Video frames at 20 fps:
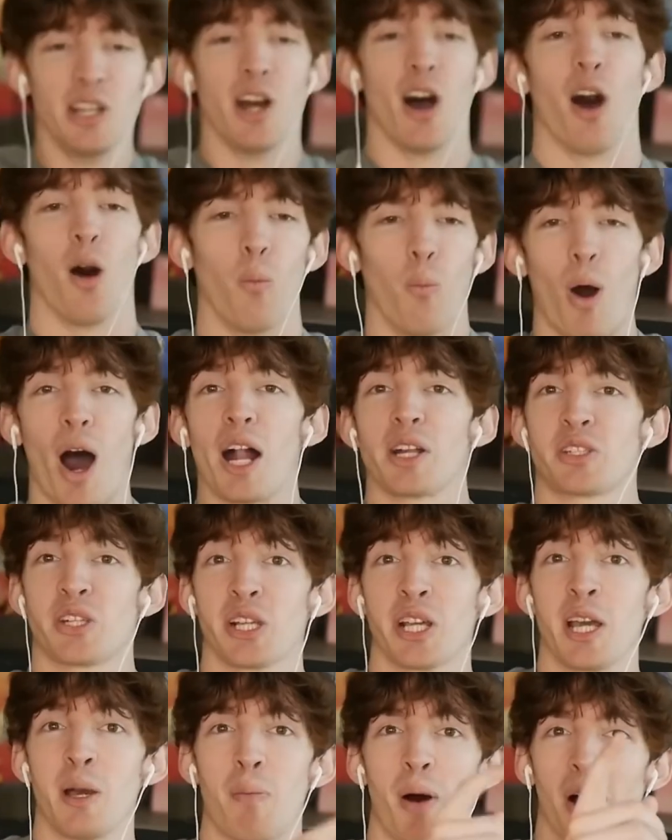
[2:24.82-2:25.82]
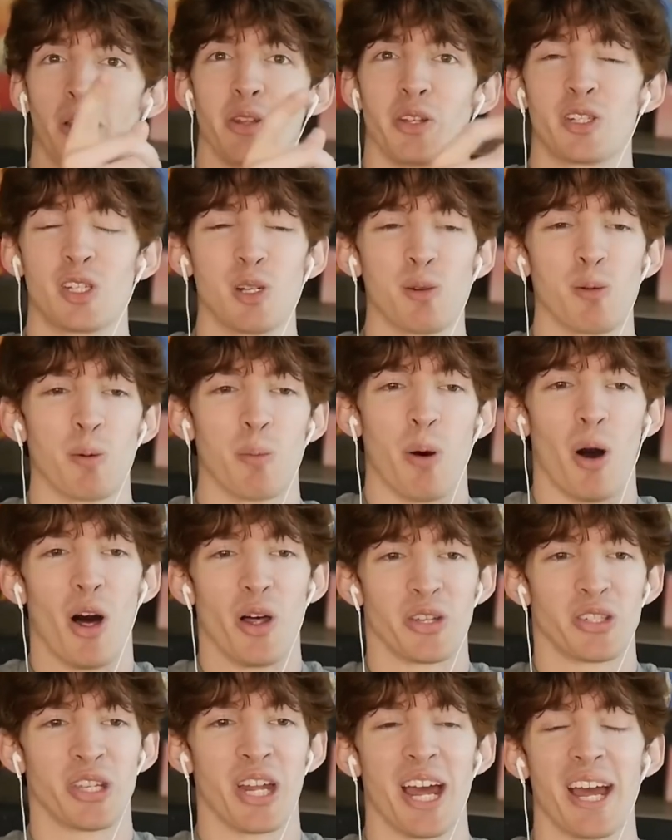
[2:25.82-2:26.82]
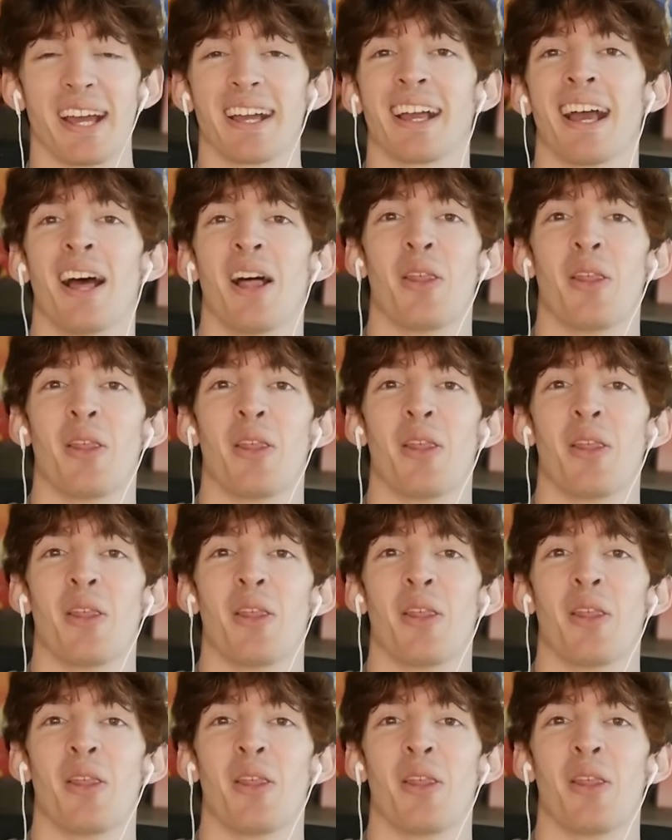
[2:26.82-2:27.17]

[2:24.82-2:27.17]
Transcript: you know, watching him on the Super Bowl say,